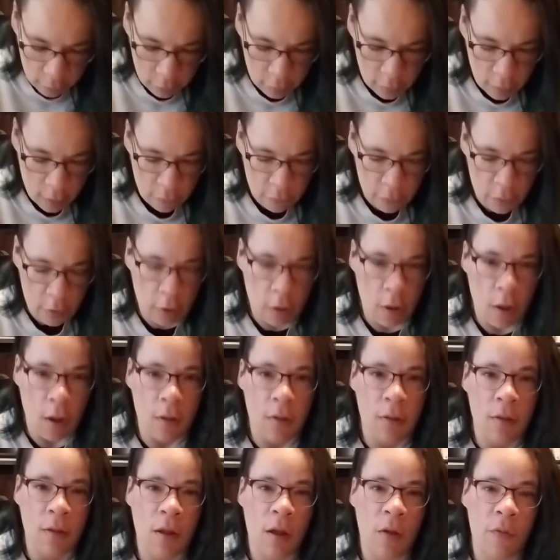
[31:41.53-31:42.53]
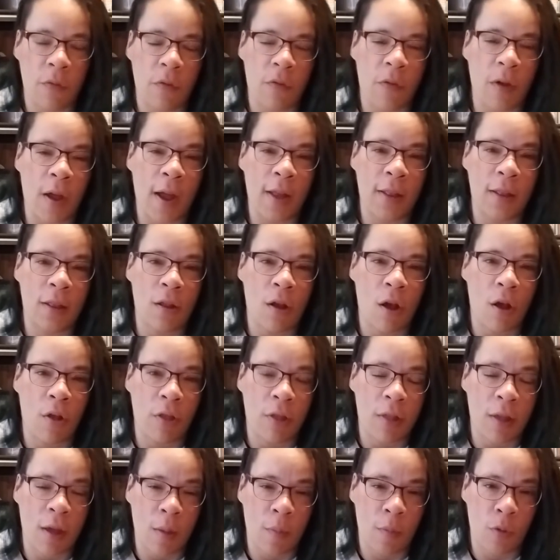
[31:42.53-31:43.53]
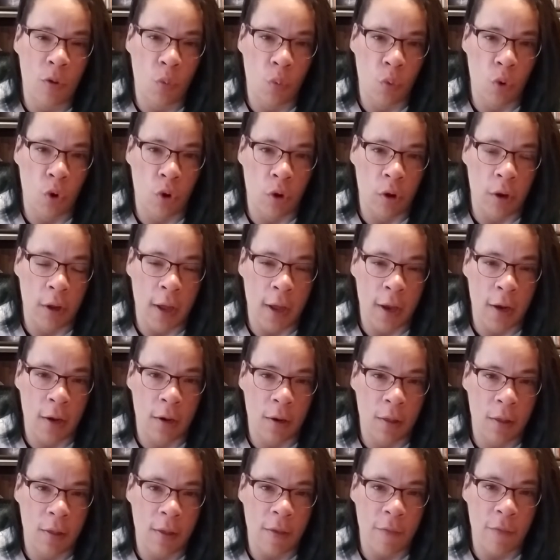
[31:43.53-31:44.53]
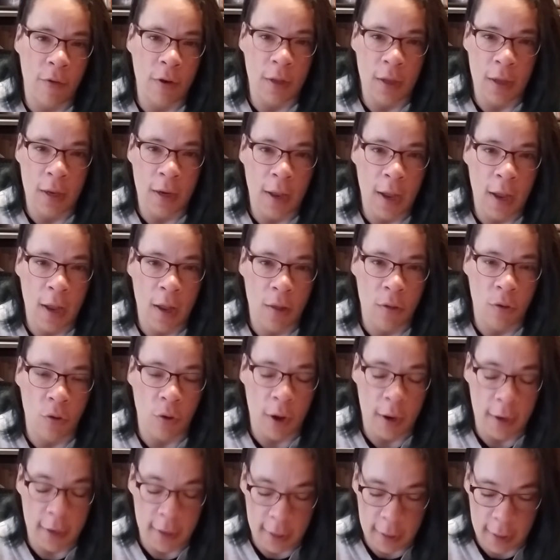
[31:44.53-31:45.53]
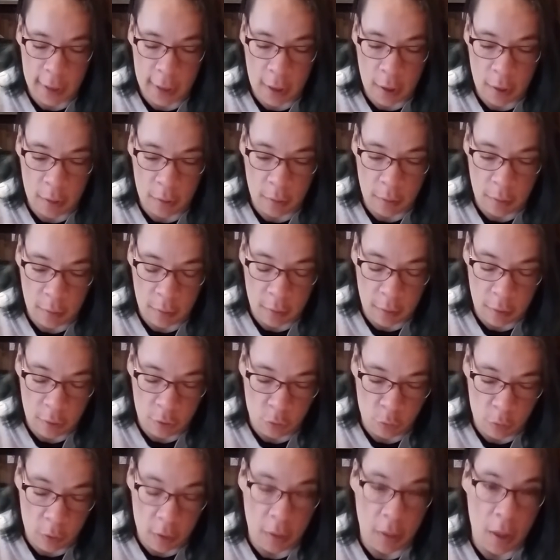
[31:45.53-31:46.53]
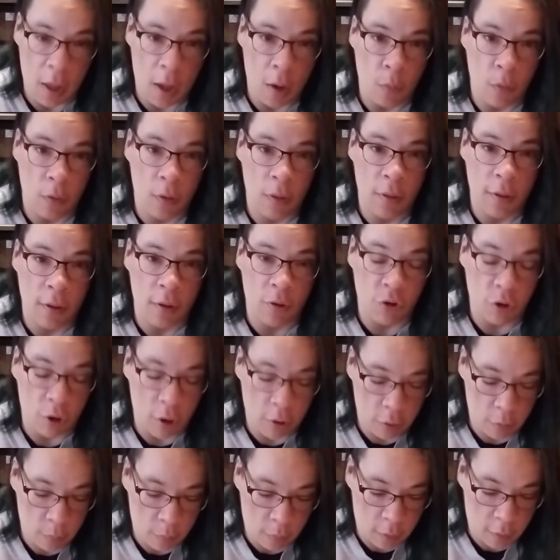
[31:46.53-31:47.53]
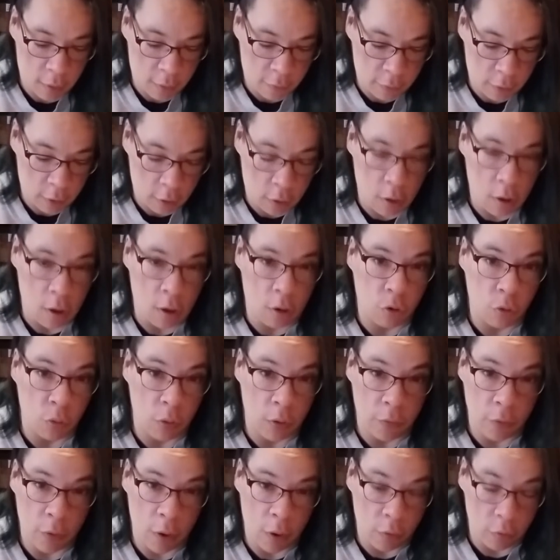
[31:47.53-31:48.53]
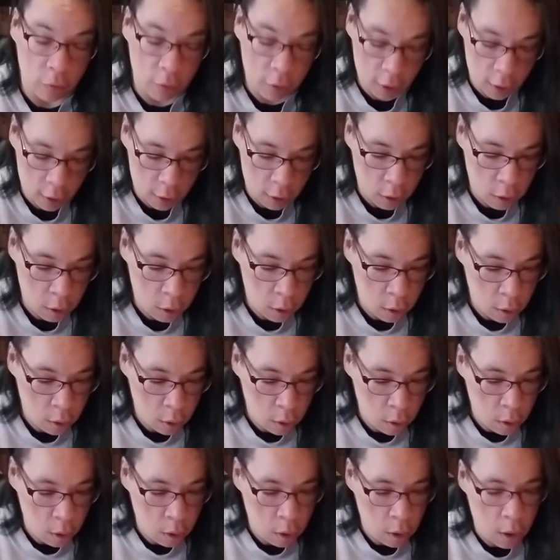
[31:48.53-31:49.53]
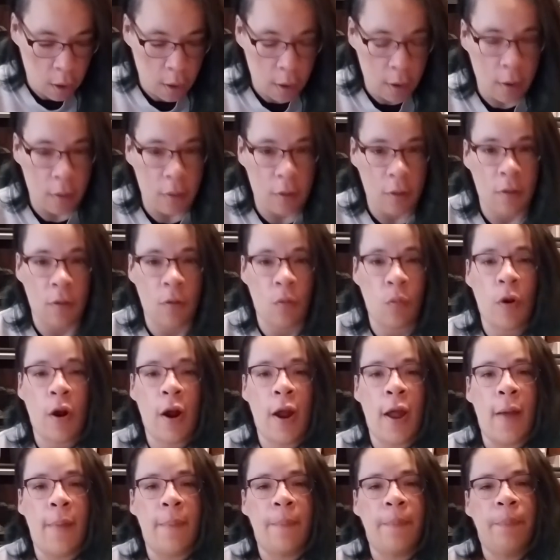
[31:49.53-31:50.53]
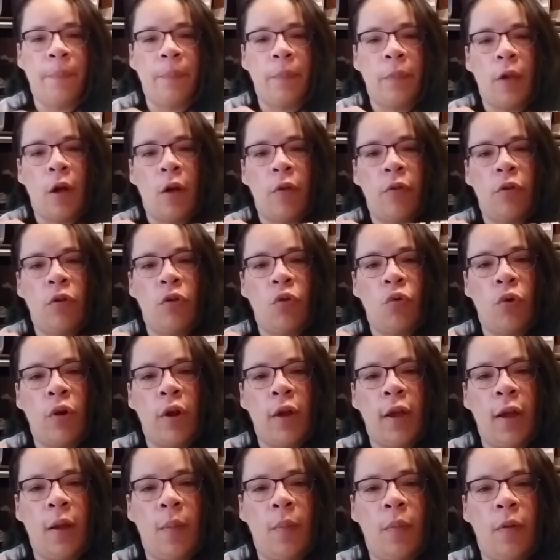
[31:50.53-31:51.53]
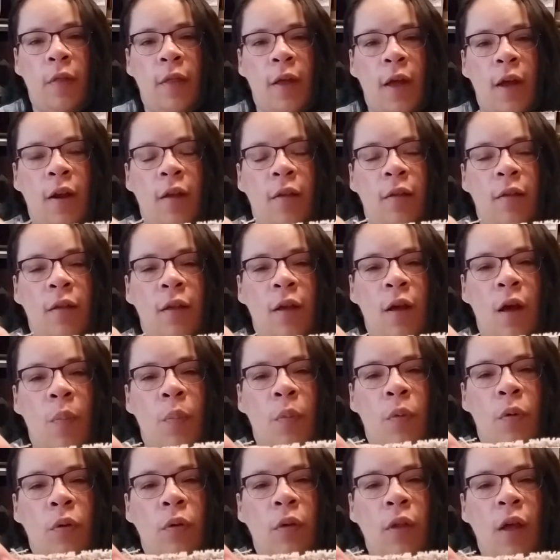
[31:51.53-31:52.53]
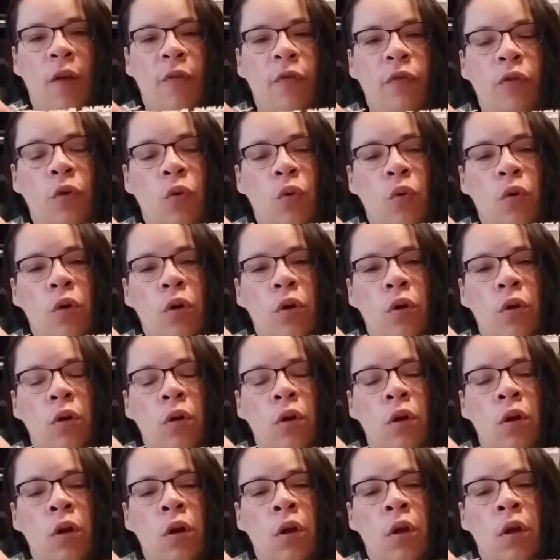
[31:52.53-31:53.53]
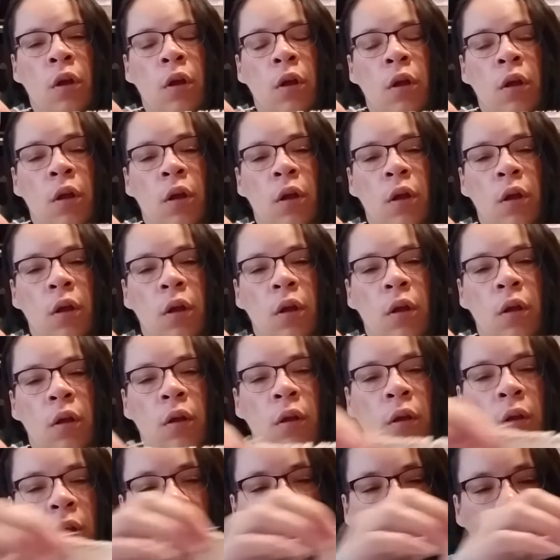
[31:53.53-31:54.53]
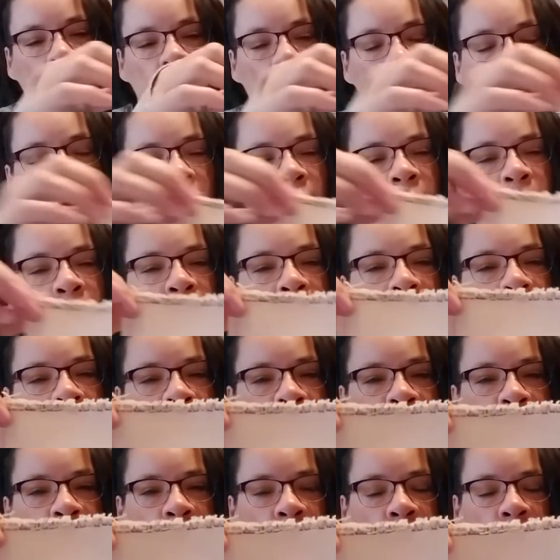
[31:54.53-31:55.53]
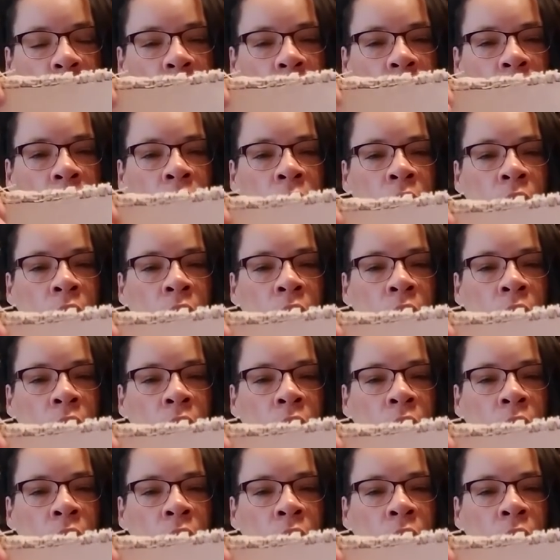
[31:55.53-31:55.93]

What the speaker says: Stephanie Law's stuff. If I had all the time in the world and 17 hands or 18 hands to stitch with, I would stitch nothing but Stephanie Law 24 hours a day. This is where I am on the Story Keep. That is the upper left corner. Yeah, upper left corner.